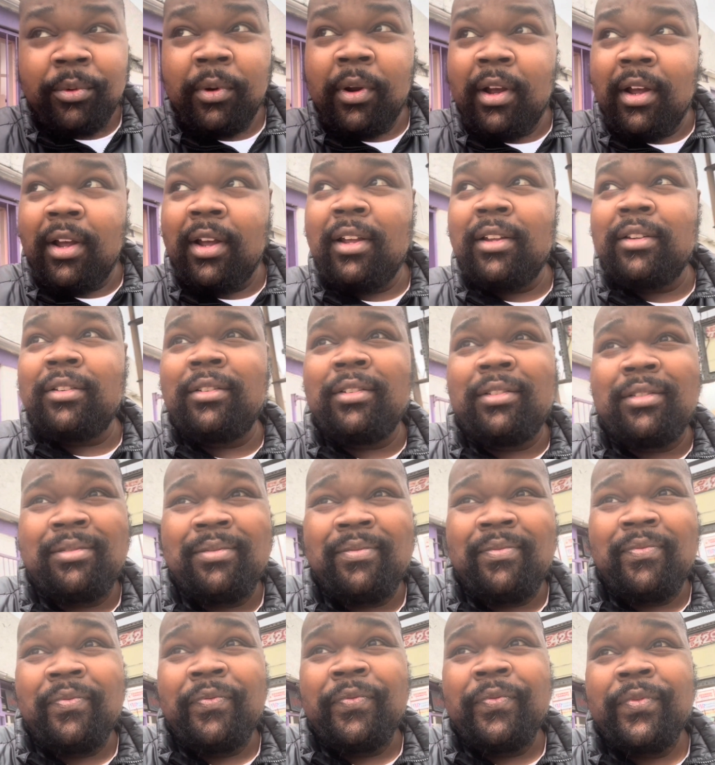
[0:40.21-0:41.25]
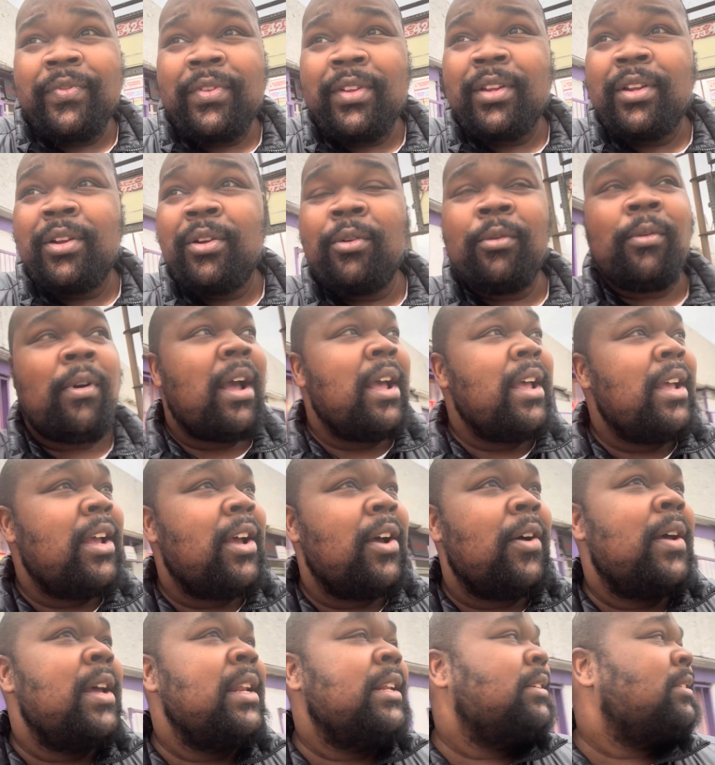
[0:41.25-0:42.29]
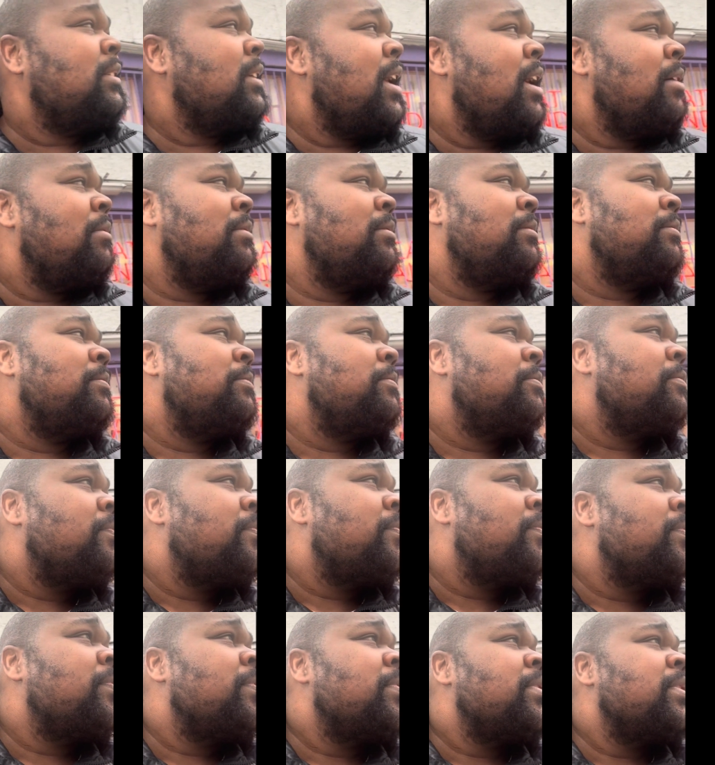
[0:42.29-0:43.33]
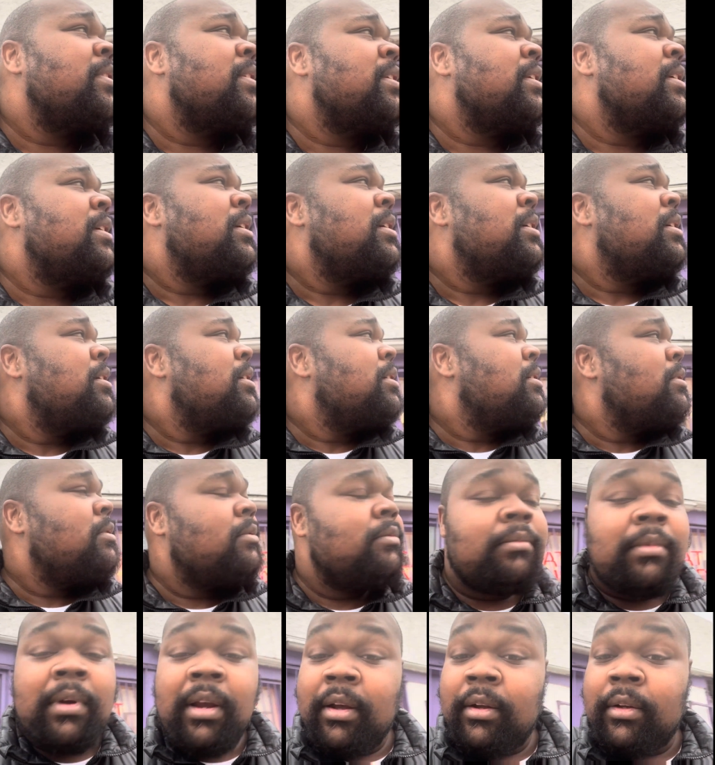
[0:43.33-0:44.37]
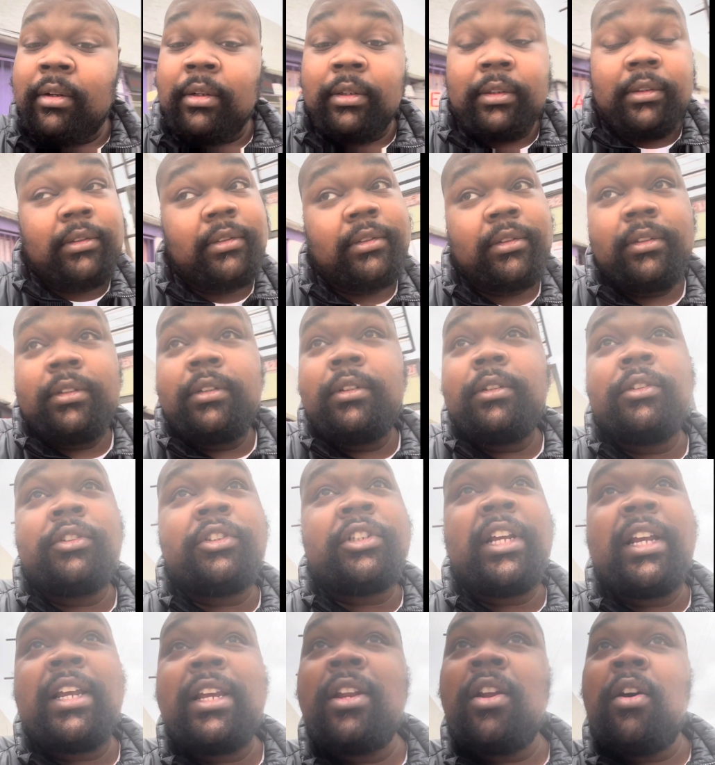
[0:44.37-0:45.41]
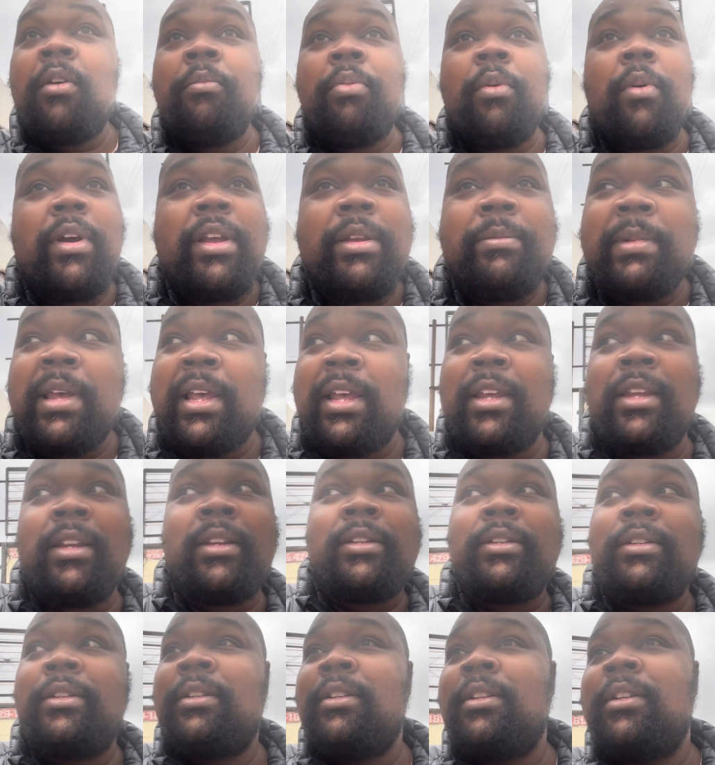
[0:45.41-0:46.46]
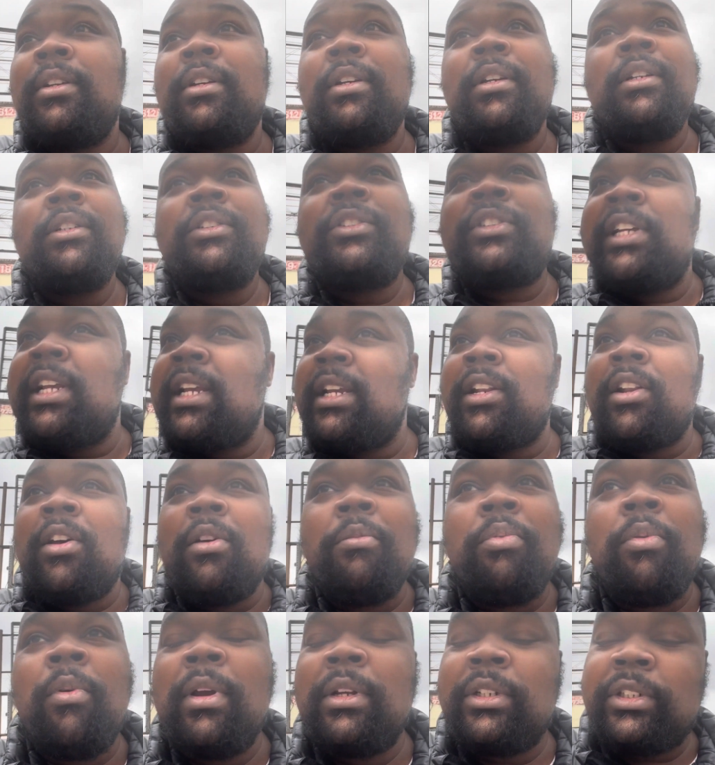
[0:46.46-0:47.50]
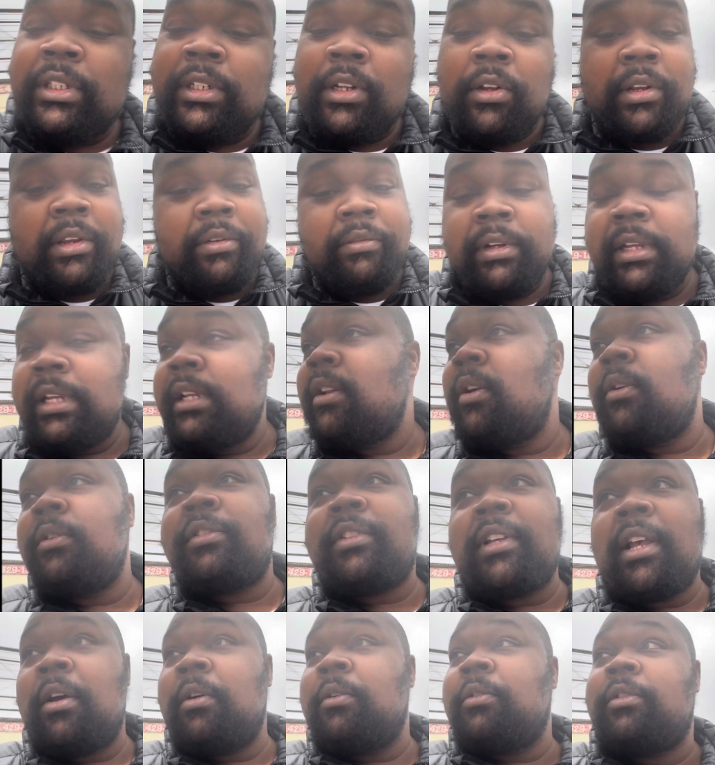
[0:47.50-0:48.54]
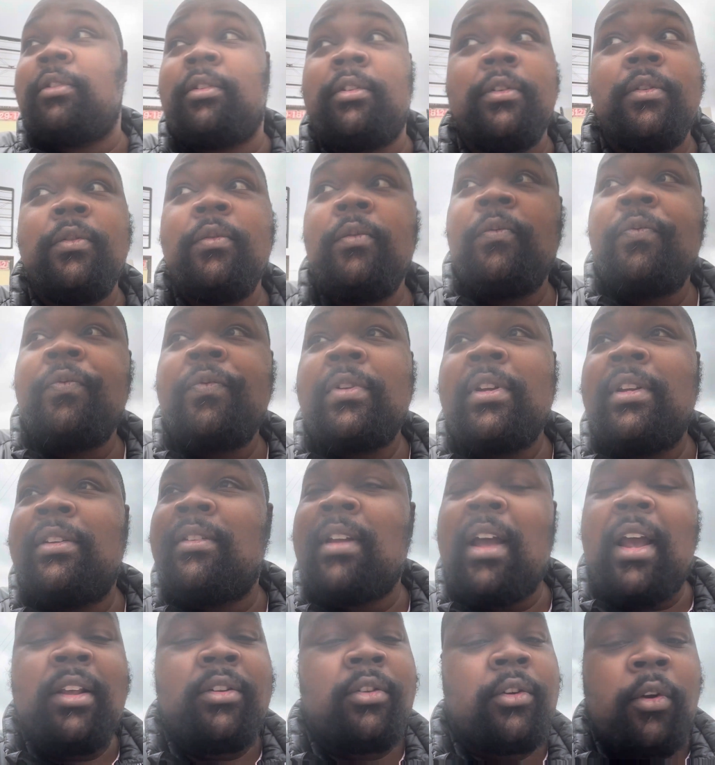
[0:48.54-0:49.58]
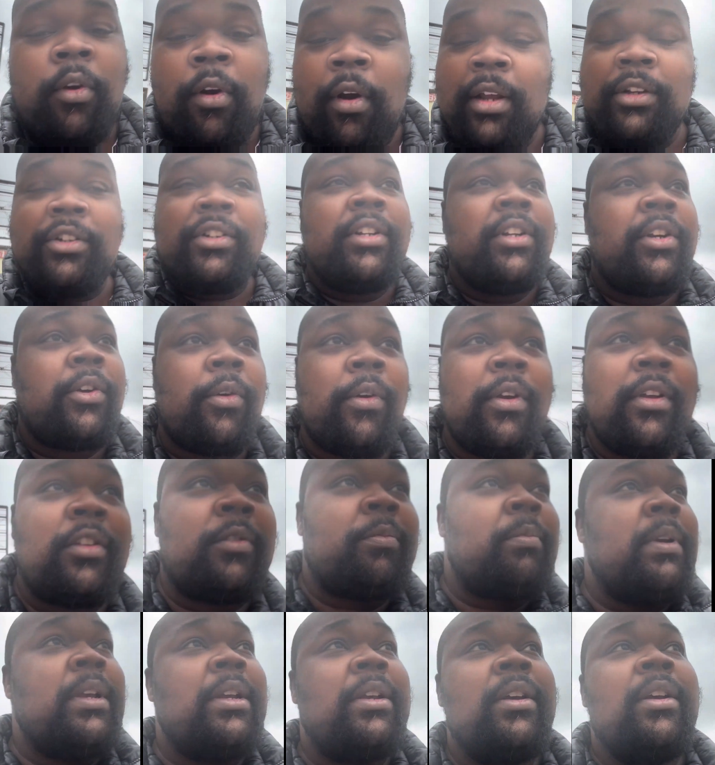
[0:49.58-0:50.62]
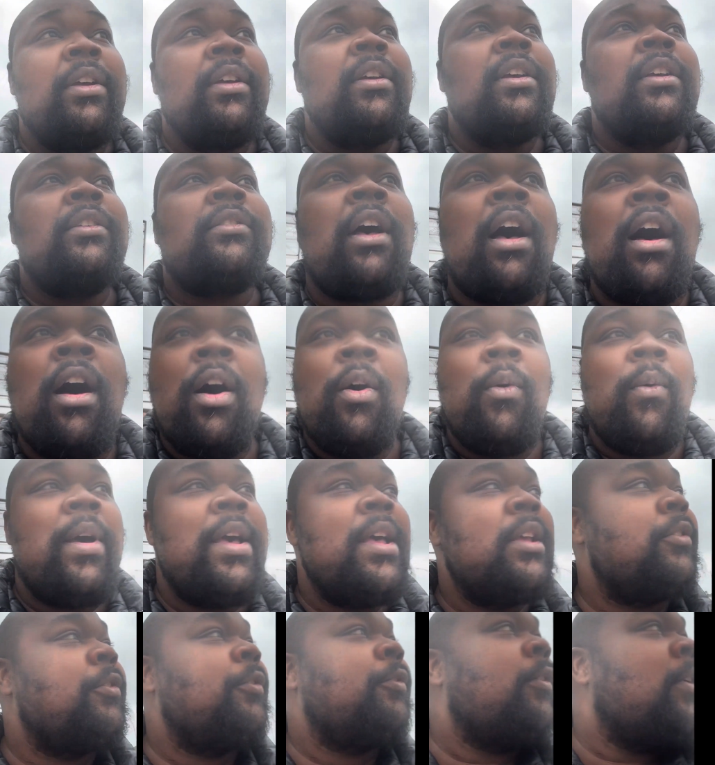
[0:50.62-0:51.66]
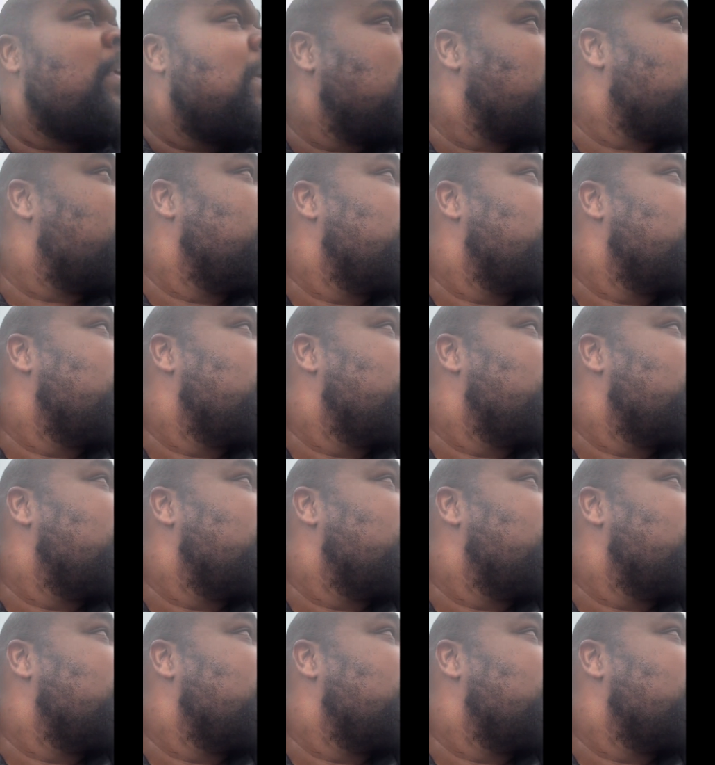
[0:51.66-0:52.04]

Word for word: Runs, right here on 87, bro, chicken on point, man. Chicken on point. Shit don't even need no sauce. Nice, crunchy, crispy. It's always fresh.